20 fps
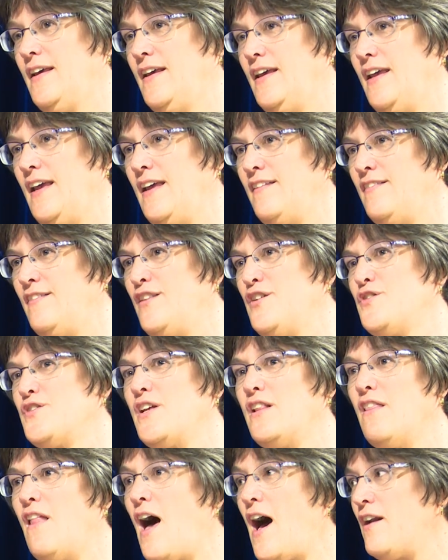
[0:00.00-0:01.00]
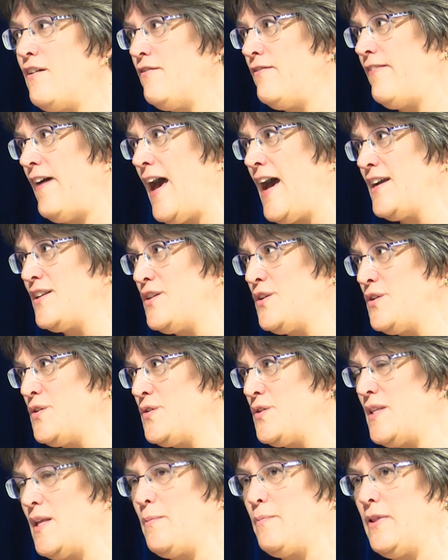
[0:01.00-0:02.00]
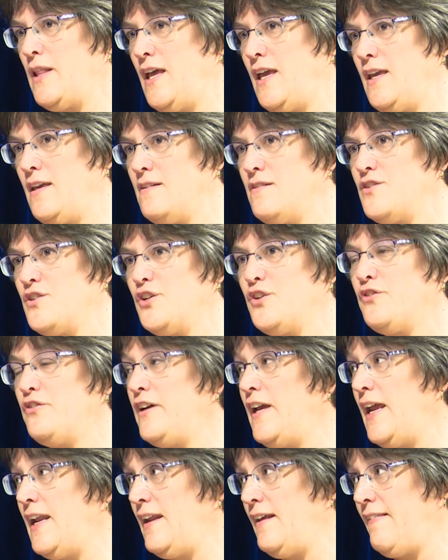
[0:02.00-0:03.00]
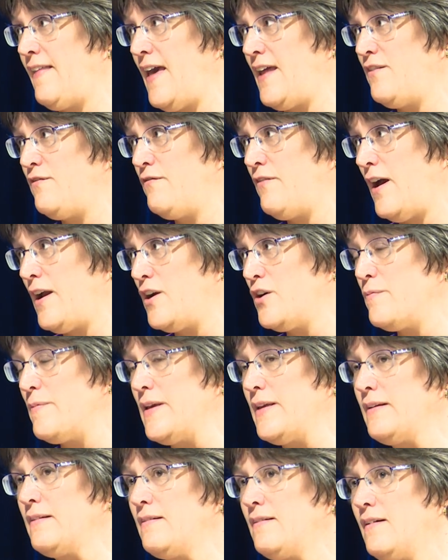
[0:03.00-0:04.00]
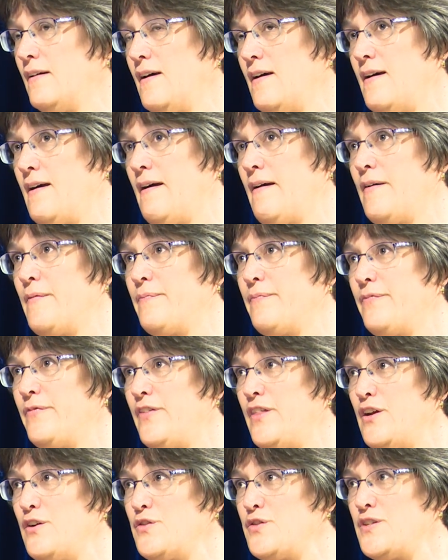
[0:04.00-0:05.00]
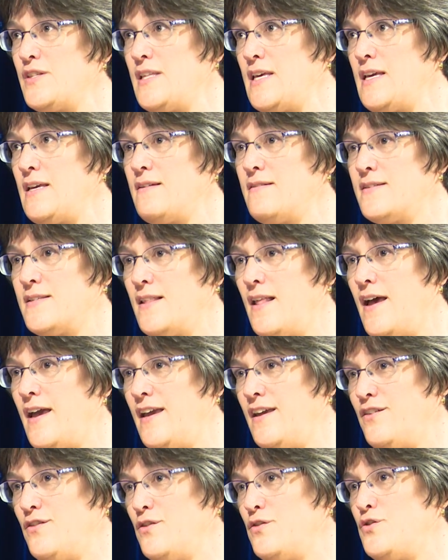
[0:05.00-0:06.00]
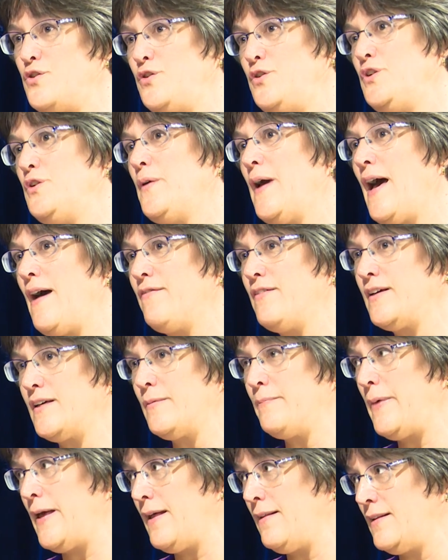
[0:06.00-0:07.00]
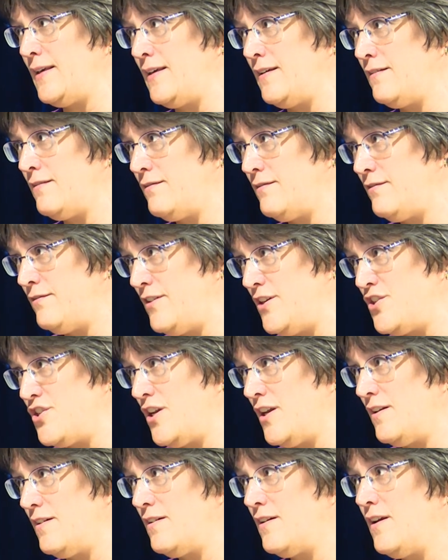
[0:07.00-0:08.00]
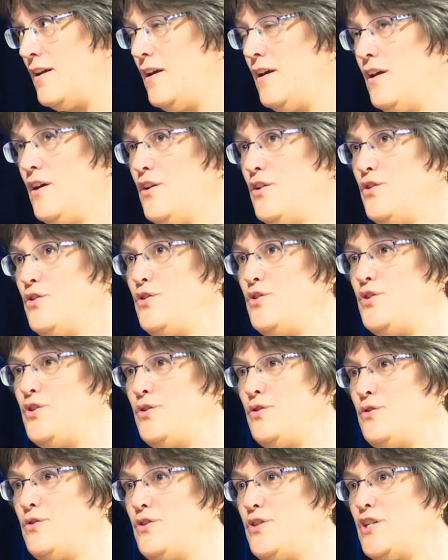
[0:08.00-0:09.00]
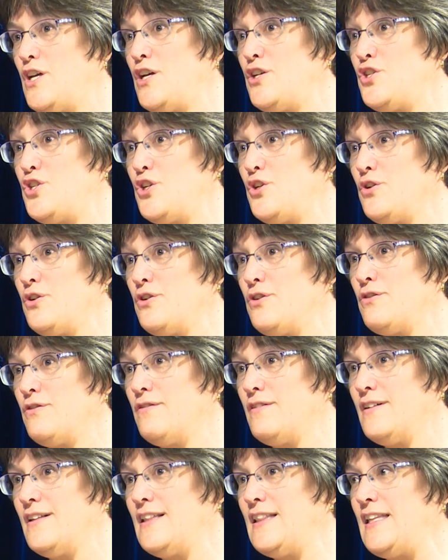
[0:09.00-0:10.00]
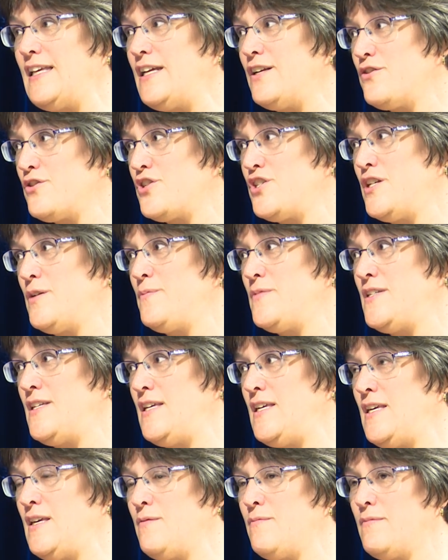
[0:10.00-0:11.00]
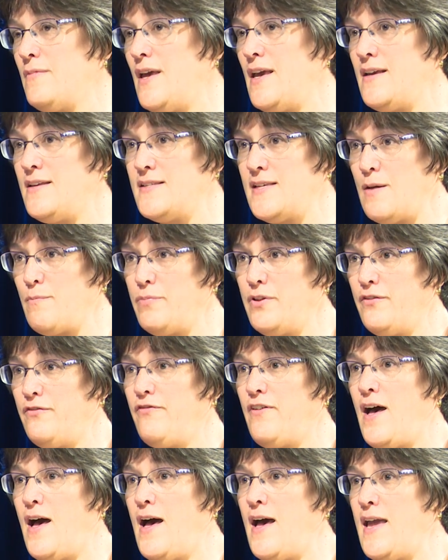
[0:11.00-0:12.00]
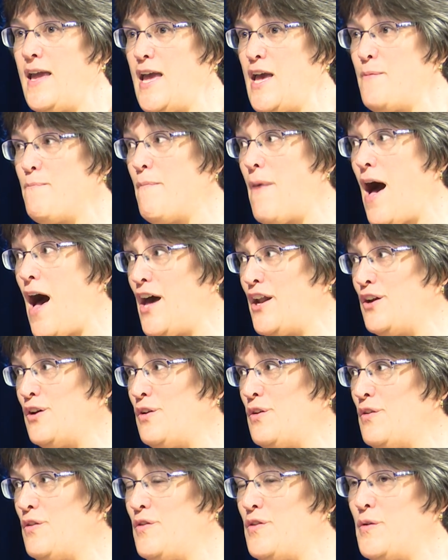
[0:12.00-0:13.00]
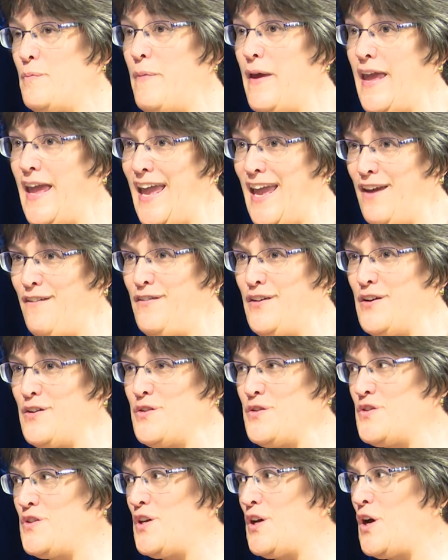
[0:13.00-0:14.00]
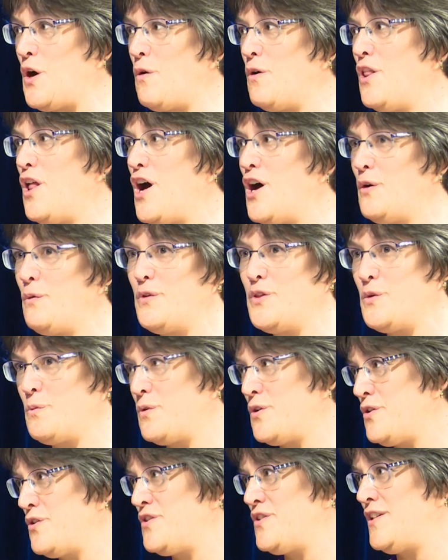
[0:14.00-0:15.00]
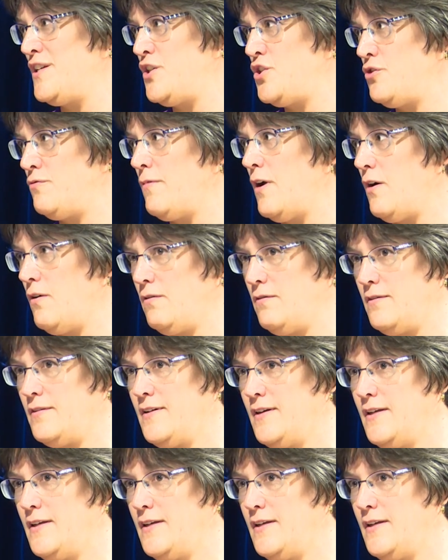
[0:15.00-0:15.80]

And there's a lot of factors that play into creating that environment. There's things like, do you have a compelling vision? Does your leadership team exemplify and model the behaviors that go along with the words that you wrote,